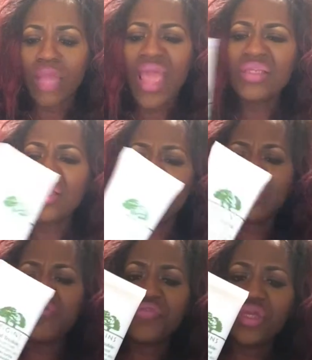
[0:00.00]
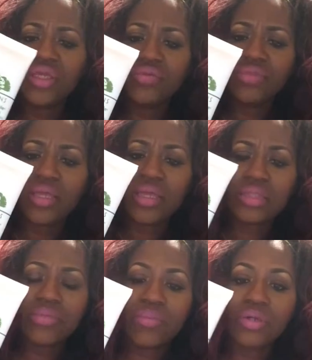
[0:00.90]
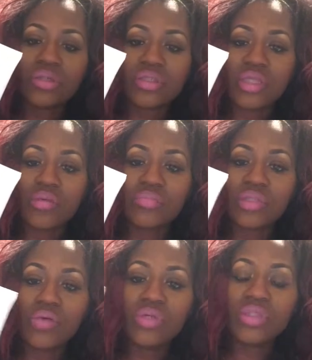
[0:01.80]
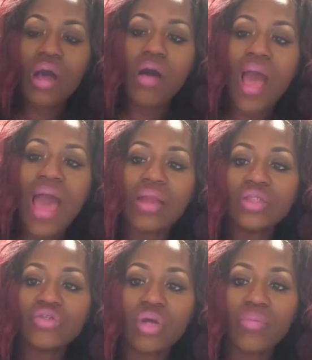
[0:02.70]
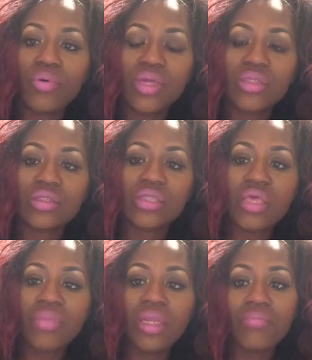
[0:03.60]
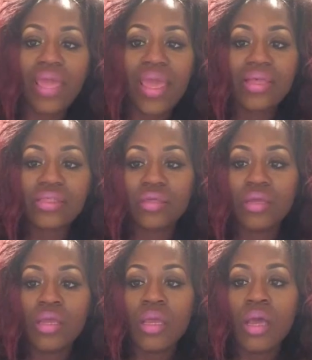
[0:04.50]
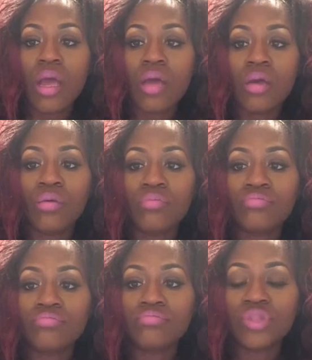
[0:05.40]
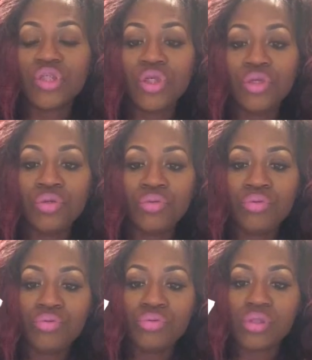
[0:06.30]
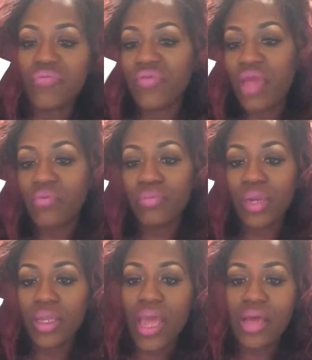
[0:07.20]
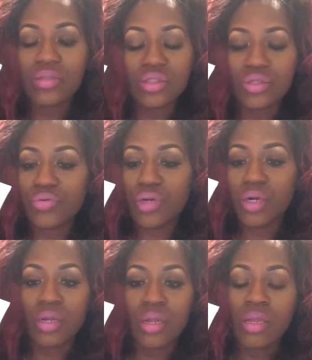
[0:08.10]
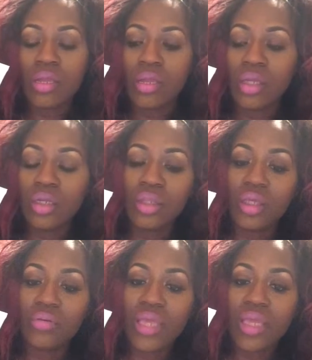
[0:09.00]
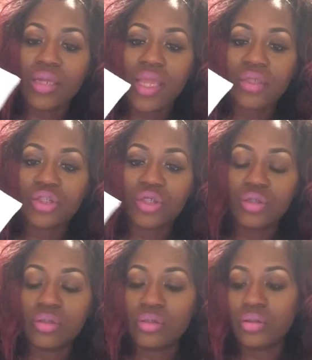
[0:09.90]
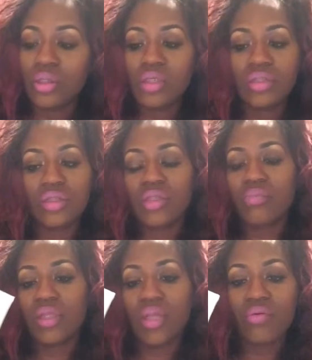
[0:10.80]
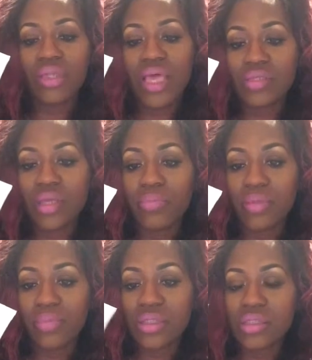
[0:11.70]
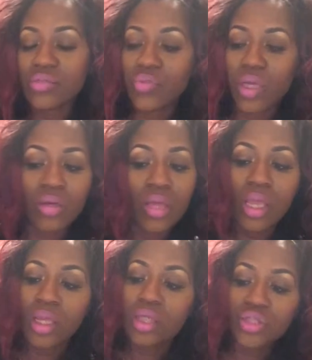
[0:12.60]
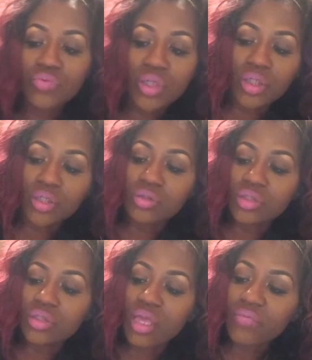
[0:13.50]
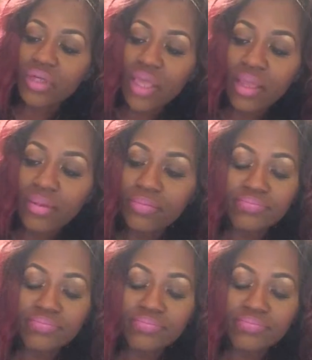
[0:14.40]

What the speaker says: actually it was a free gift the last time I purchased something. So it's called Out of Trouble. It's a 10-minute mask to use if you're having breakouts or anything of that nature. This is something that will last a couple of months as well, because you wouldn't use this every day.